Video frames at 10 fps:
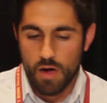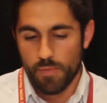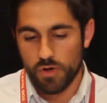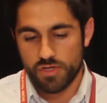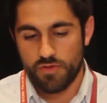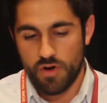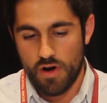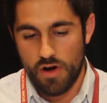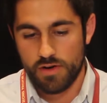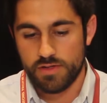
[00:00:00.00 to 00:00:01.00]
most of
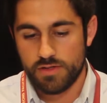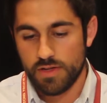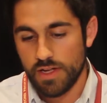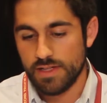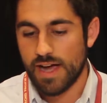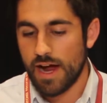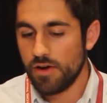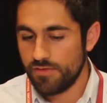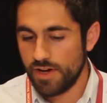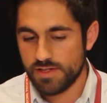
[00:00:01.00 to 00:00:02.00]
our entire
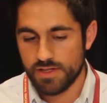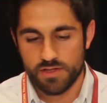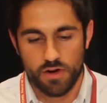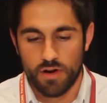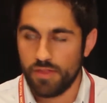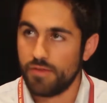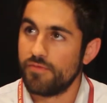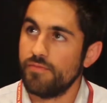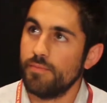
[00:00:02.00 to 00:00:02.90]
devices are on the